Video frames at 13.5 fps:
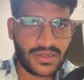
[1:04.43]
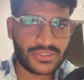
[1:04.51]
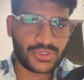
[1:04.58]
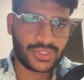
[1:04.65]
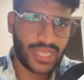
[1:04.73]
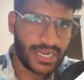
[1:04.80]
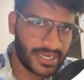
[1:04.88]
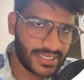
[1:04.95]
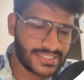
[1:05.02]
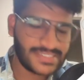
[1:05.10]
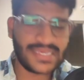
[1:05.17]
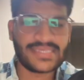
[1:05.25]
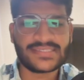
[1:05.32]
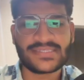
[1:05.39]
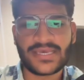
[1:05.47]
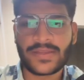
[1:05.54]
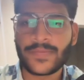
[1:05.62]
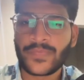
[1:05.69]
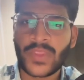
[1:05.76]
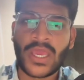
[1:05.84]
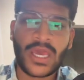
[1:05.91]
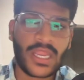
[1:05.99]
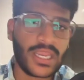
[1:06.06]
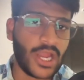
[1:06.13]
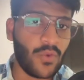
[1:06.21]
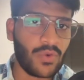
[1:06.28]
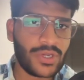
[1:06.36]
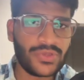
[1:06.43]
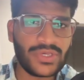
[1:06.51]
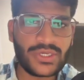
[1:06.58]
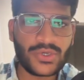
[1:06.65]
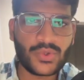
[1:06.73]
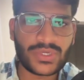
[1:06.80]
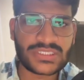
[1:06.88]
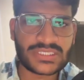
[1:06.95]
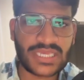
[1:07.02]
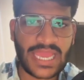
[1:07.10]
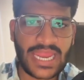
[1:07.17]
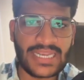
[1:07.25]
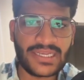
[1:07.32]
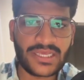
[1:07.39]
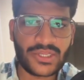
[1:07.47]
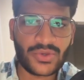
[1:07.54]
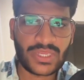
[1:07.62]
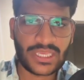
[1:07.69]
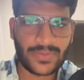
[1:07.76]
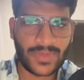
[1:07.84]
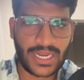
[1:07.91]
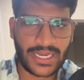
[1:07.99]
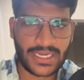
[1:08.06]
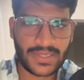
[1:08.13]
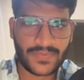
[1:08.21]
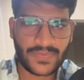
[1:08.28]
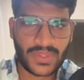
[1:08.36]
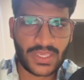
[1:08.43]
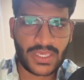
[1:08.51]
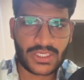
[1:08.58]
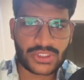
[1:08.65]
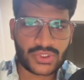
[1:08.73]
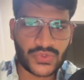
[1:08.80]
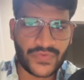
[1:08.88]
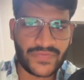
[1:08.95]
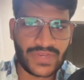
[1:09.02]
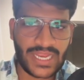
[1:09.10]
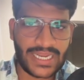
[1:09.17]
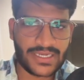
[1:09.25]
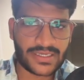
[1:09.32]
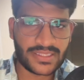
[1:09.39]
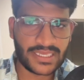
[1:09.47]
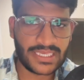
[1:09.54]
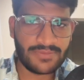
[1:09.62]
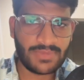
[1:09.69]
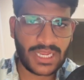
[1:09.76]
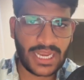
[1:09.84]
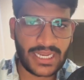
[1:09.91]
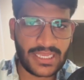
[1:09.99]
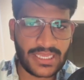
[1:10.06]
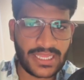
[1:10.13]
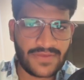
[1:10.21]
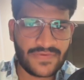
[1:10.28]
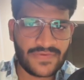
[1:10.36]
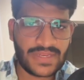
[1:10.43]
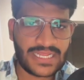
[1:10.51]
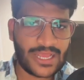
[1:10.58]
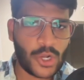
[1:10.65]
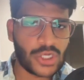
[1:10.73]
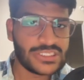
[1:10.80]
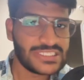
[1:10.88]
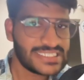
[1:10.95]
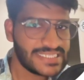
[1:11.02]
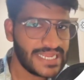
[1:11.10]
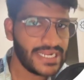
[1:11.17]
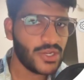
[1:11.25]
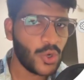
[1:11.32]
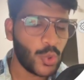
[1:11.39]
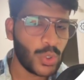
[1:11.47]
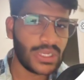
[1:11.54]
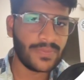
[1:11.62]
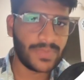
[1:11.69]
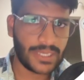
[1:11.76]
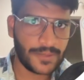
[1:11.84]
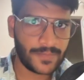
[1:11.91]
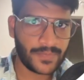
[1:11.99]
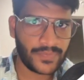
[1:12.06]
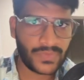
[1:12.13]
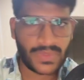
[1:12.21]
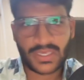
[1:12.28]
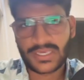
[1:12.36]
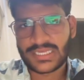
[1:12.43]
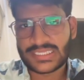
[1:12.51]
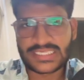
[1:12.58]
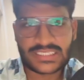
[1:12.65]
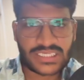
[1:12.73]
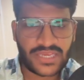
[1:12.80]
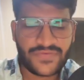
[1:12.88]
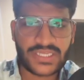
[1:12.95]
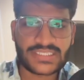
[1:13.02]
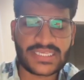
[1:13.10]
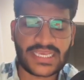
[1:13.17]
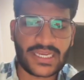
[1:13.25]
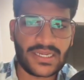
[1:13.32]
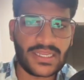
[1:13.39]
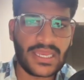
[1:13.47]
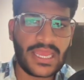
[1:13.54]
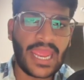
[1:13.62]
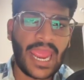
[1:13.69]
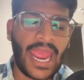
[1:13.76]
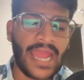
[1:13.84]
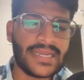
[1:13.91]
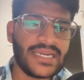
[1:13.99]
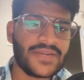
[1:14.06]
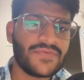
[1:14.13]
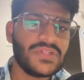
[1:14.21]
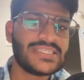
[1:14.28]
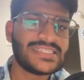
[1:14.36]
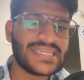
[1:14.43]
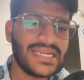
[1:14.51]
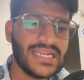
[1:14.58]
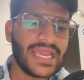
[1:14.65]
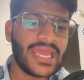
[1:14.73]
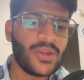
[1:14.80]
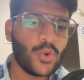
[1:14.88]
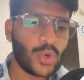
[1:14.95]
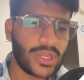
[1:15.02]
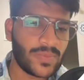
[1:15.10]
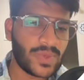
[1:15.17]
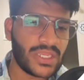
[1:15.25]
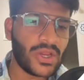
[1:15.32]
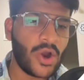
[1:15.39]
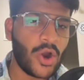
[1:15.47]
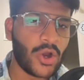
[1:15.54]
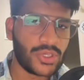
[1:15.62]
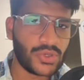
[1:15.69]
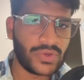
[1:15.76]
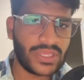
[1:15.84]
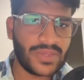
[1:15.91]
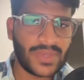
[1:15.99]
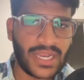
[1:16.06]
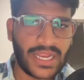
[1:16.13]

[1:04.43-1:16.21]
so that it stays there now what you need to do is enter your email id so we will enter the email id and we will click on send otp just give it a second and it will send an otp on your email